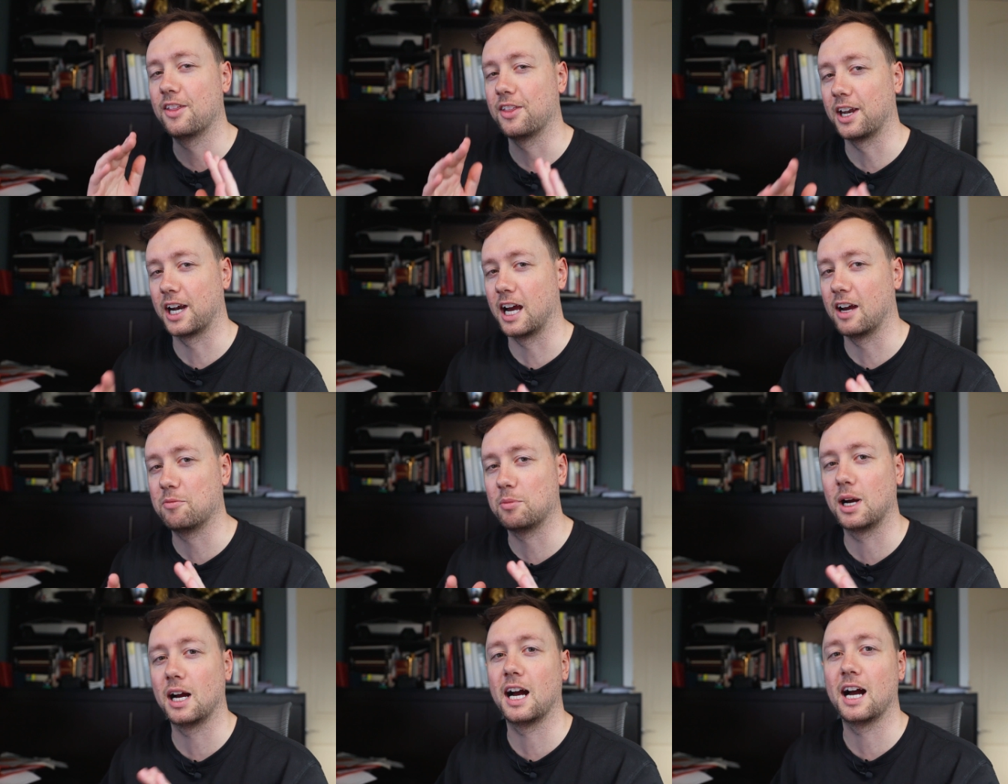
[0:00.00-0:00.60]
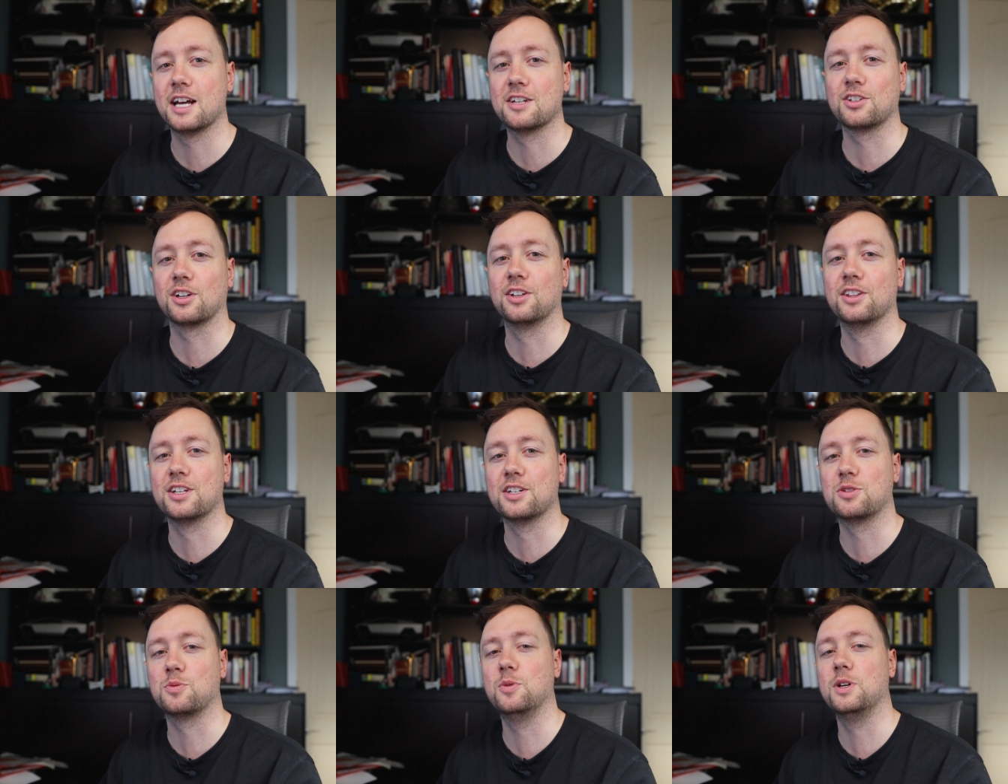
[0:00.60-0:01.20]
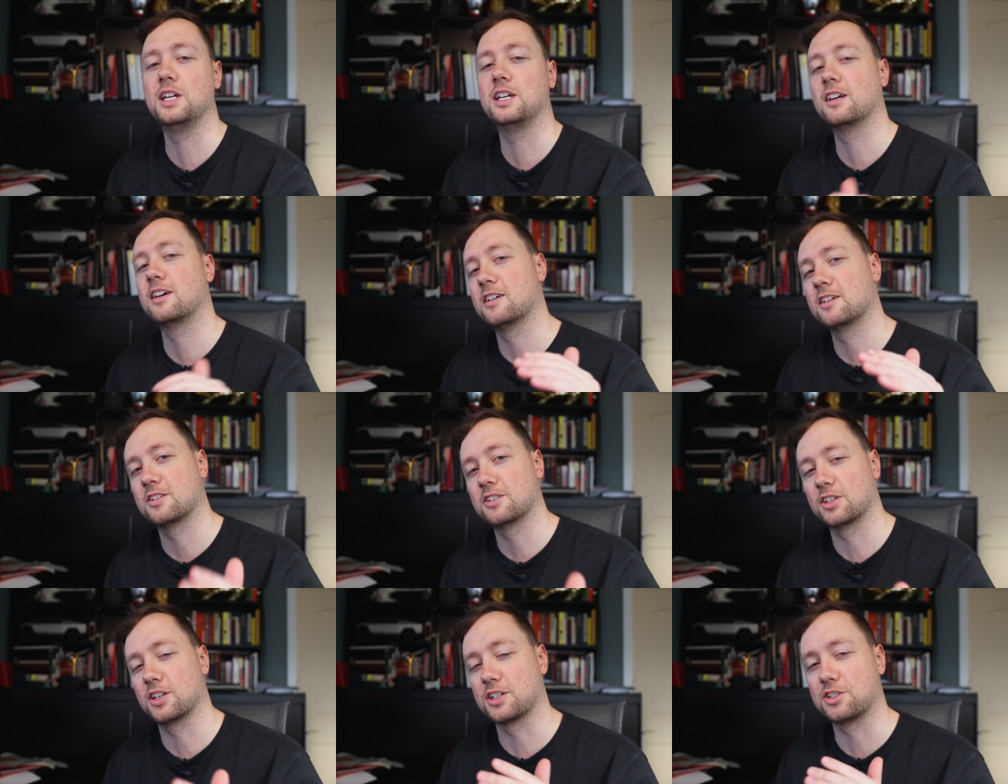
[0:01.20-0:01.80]
that I have my eyes on this week.
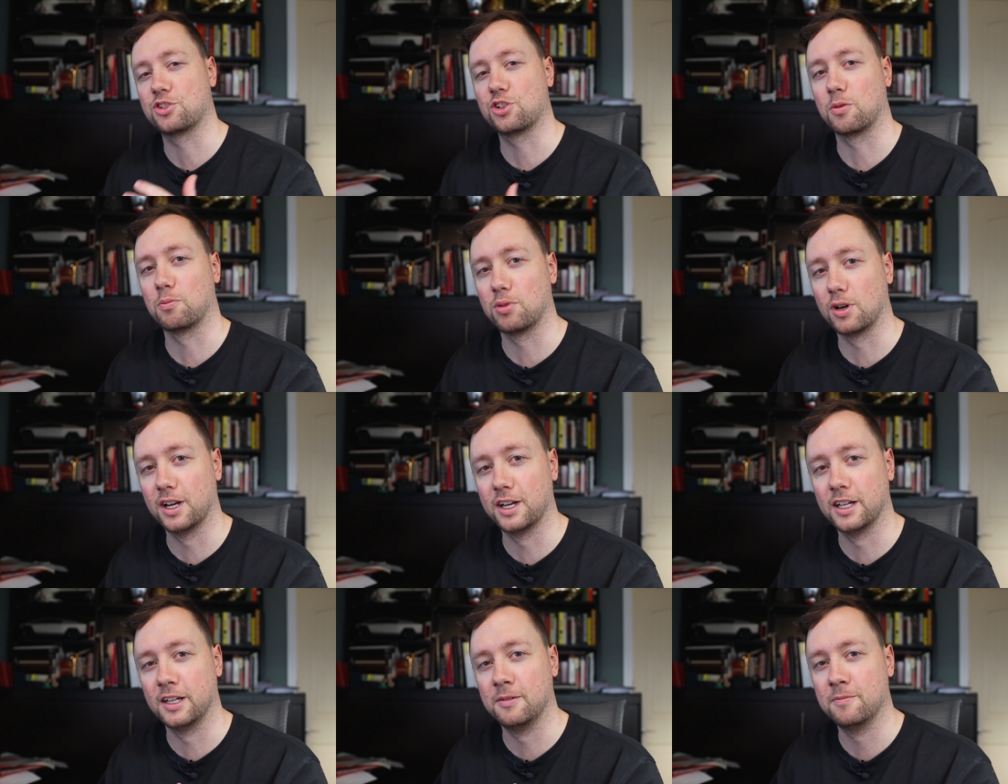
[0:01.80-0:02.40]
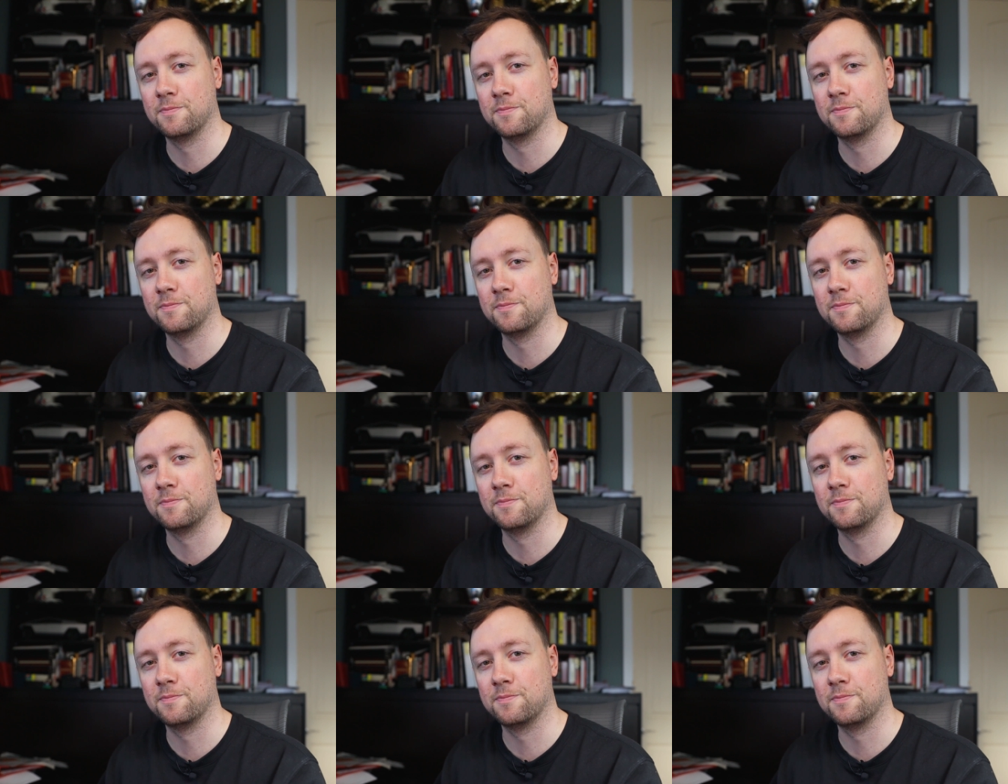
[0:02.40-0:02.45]
So let's jump right in.